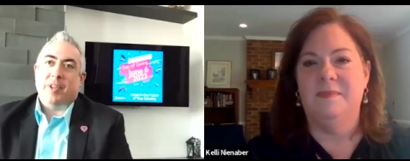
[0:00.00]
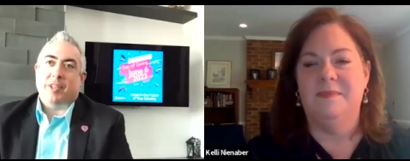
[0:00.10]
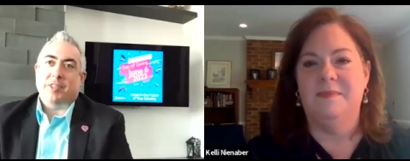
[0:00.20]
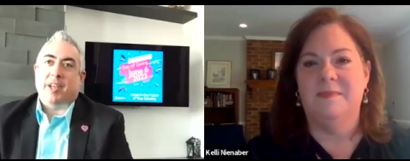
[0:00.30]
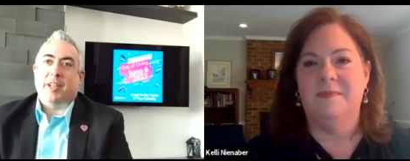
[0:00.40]

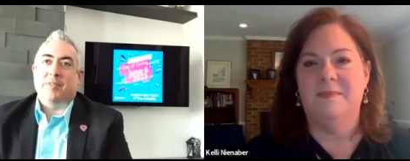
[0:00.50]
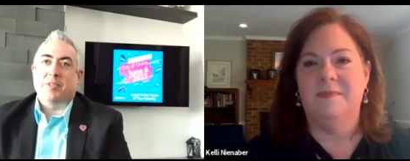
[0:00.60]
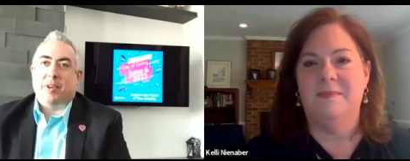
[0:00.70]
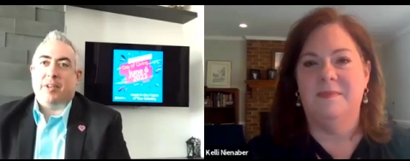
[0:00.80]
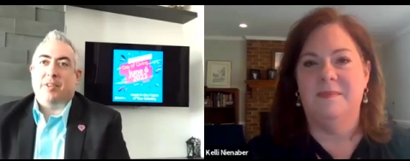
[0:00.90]
Speaker 1: Executive
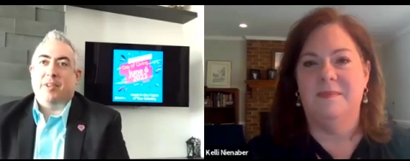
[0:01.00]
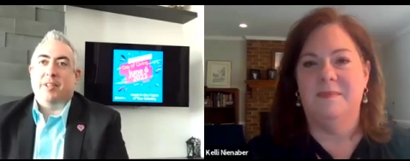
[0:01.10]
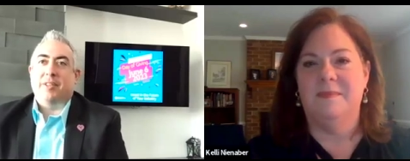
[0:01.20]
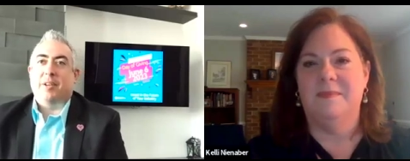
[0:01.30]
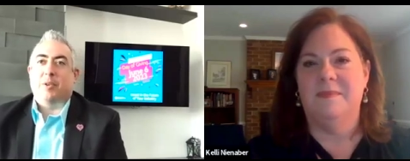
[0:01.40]
Director
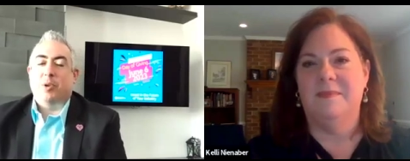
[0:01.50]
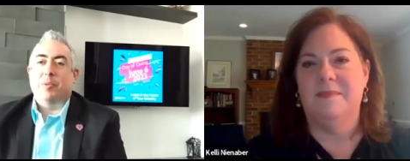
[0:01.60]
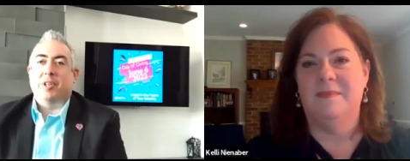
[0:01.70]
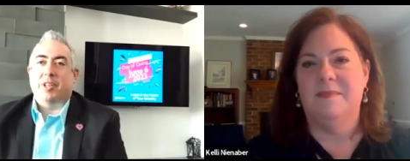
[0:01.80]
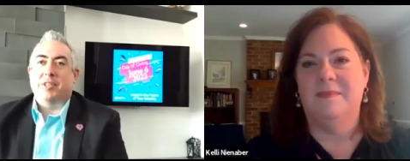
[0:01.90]
at the
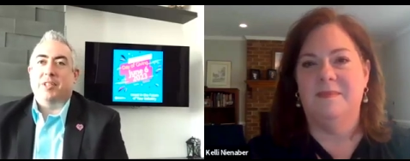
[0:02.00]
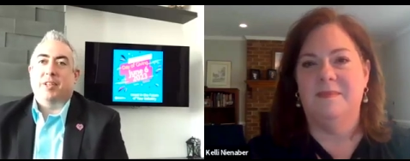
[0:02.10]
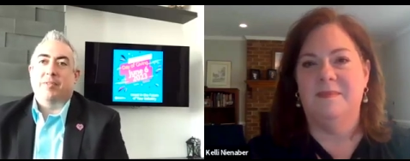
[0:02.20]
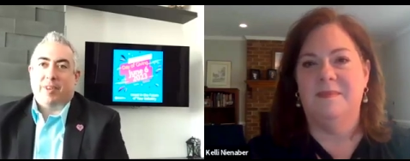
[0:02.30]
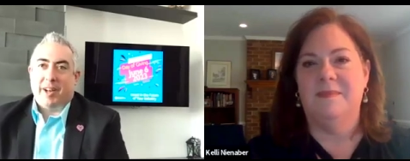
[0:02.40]
Equipment
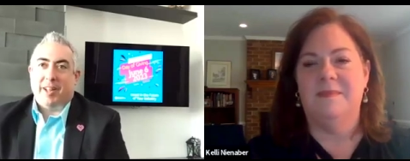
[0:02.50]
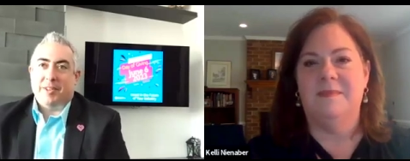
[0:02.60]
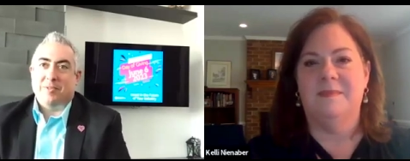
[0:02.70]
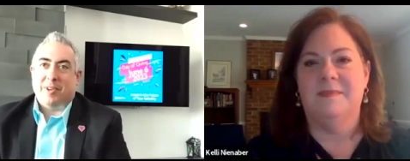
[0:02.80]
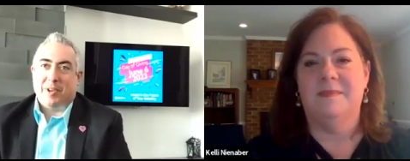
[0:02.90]
Leasing and
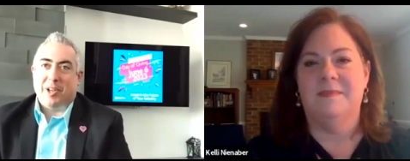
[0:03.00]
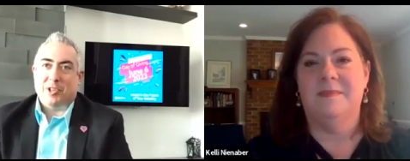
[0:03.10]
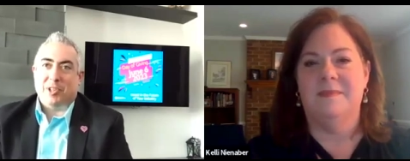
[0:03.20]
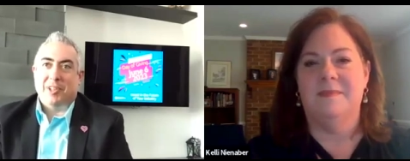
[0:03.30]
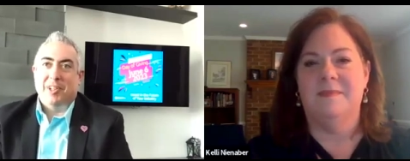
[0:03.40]
Finance
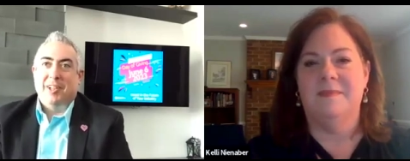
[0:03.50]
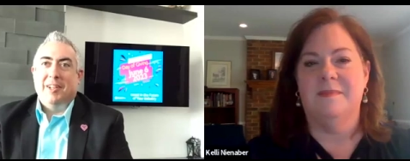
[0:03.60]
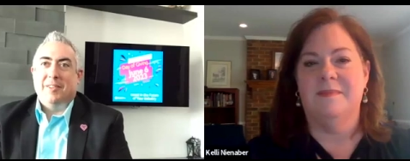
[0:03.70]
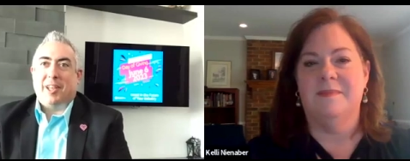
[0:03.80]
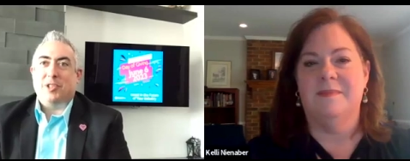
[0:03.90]
Foundation.
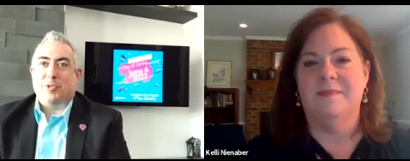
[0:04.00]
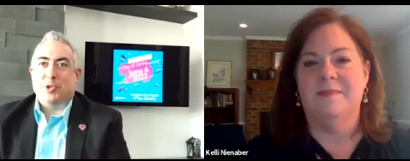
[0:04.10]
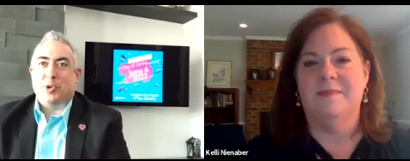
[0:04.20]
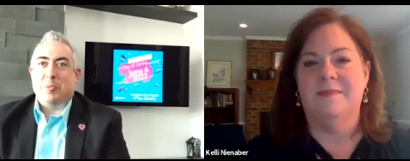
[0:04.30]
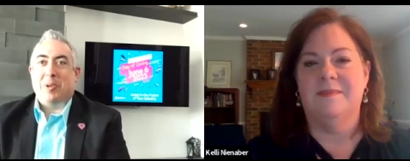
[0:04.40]
Thanks for
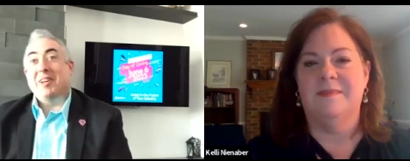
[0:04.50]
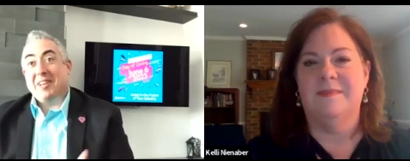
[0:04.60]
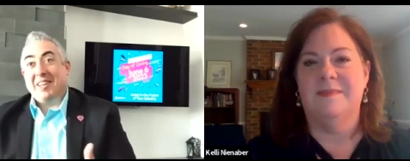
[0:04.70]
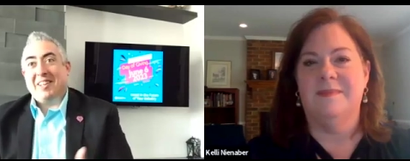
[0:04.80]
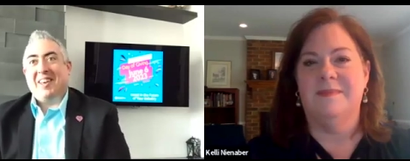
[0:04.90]
joining me
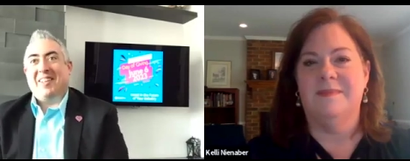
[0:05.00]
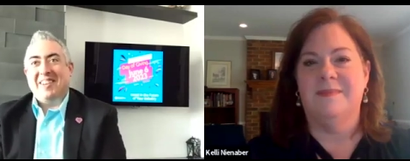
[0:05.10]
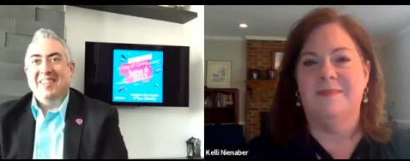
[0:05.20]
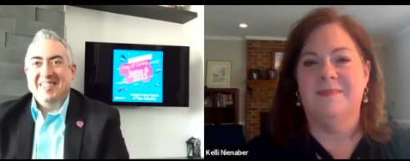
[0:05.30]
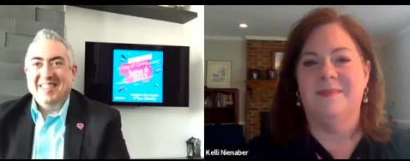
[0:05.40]
again,
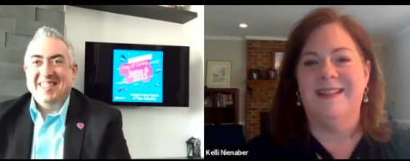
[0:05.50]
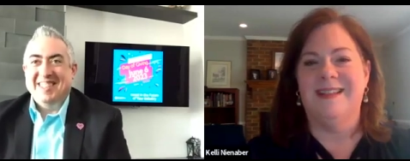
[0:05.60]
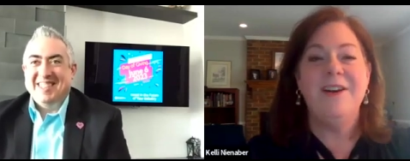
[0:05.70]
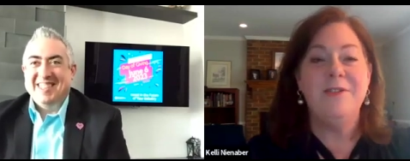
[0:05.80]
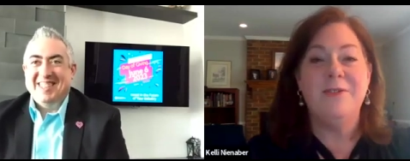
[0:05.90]
Kelli.
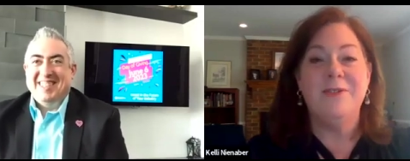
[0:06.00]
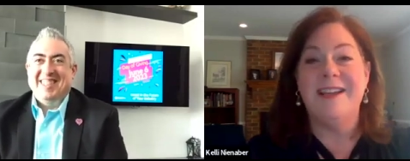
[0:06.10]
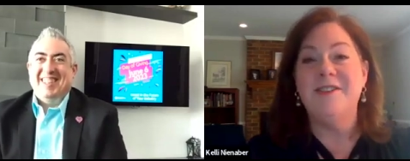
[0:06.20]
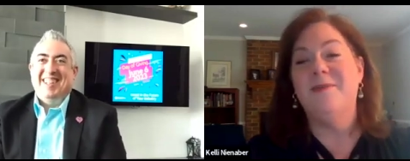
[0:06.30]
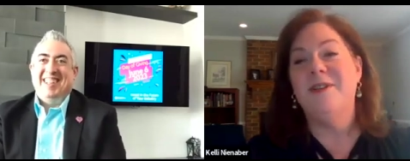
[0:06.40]
Speaker 2: Oh,
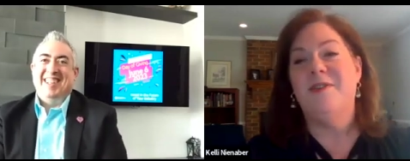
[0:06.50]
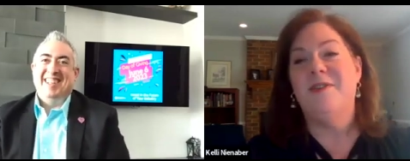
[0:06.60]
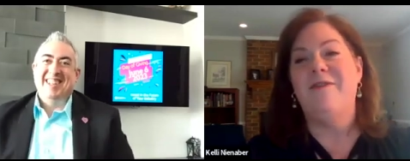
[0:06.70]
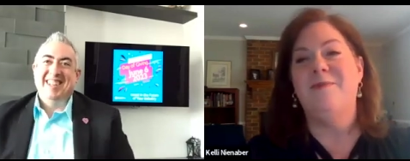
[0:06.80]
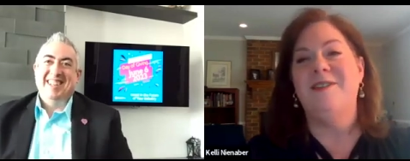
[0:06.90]
thanks so much for
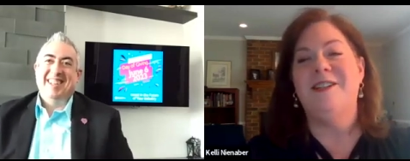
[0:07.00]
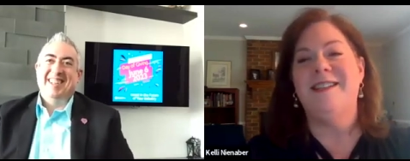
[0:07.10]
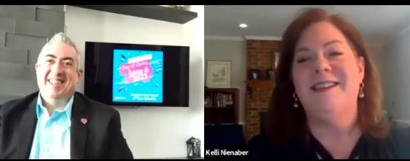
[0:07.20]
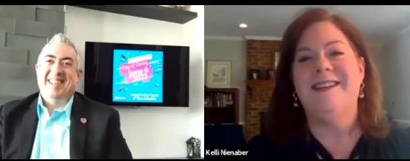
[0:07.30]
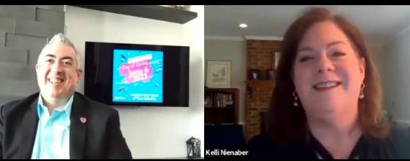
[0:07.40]
having me,
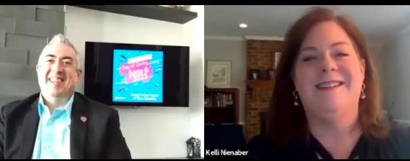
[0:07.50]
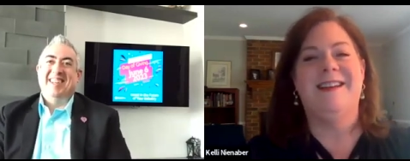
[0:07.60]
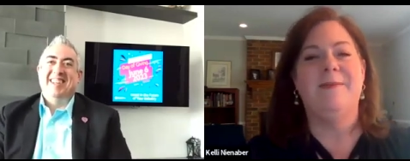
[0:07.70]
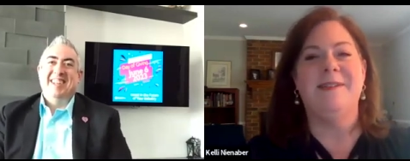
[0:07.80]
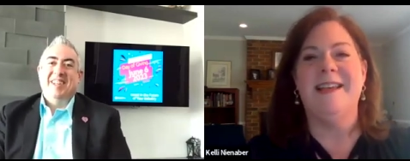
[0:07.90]
Jesse.
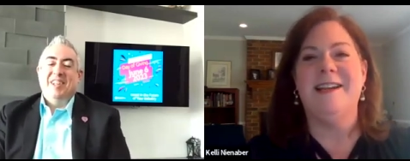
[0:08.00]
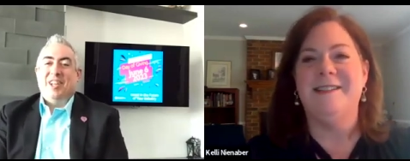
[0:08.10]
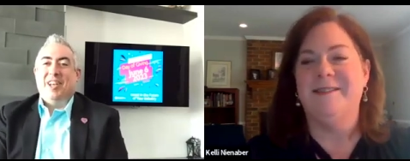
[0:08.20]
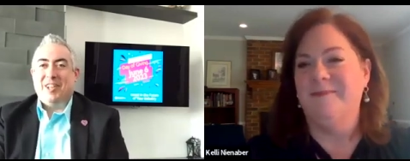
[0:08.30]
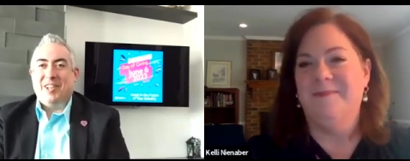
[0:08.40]
I'm excited.
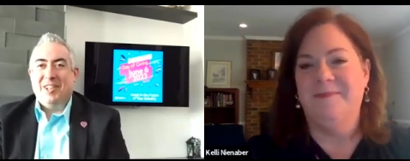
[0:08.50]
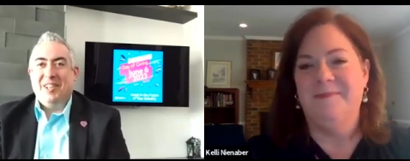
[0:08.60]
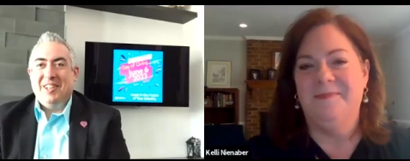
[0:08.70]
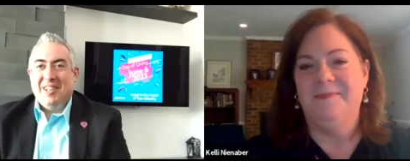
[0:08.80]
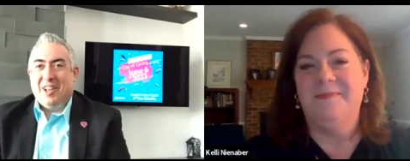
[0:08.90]
Speaker 1: Yeah.
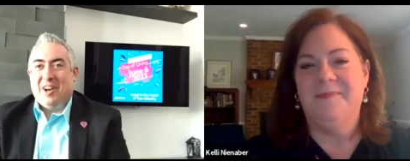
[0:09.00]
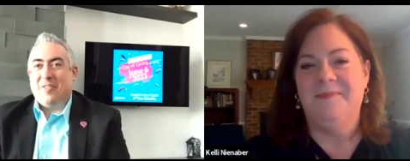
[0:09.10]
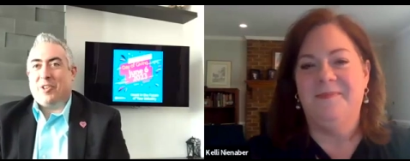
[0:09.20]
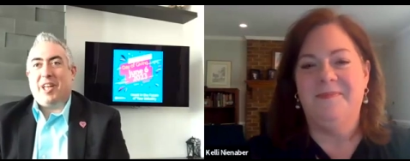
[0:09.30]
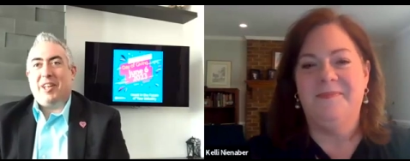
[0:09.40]
No,
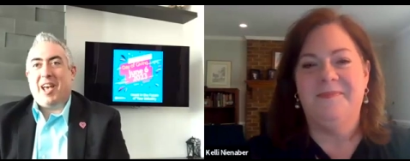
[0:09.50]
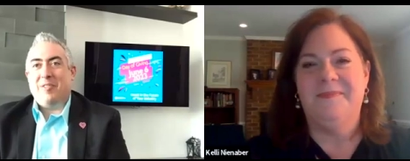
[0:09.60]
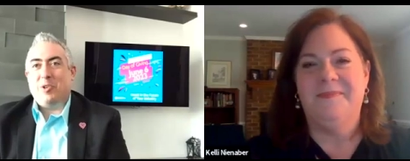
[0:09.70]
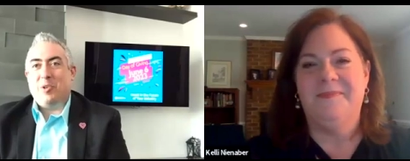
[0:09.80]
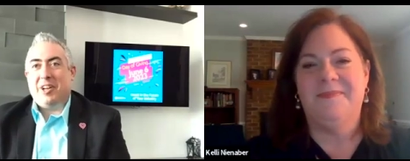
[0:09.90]
I'm glad to
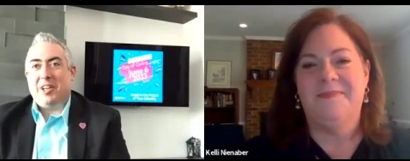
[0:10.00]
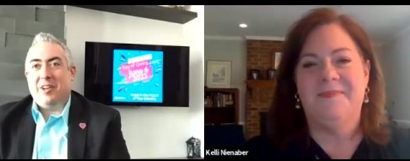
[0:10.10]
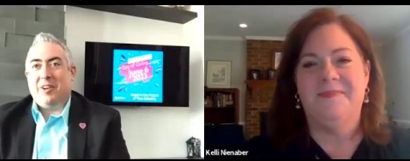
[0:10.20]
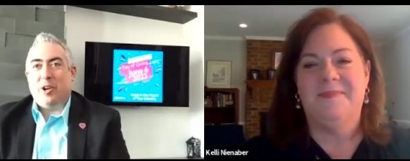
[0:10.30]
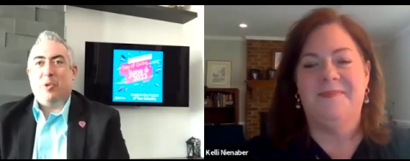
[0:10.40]
have you on
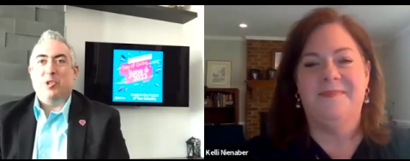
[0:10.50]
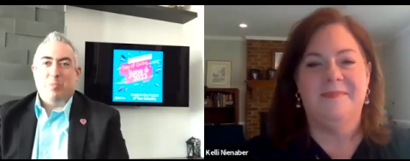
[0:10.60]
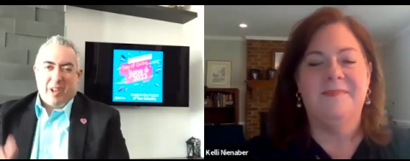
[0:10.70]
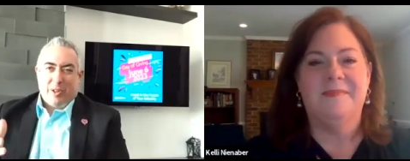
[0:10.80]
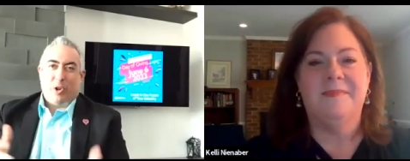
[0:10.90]
here. I know it's
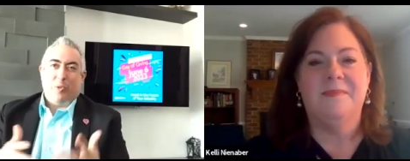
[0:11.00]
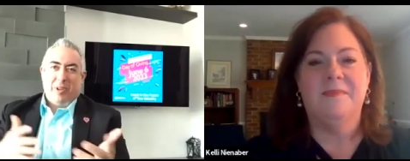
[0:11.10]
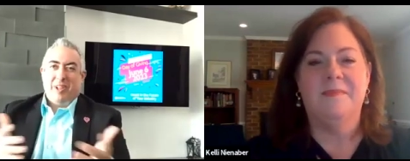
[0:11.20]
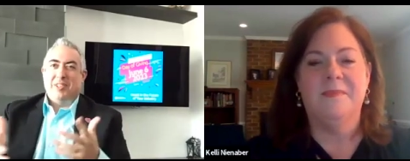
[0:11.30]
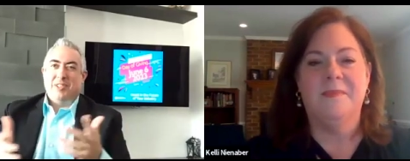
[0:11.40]
been a little bit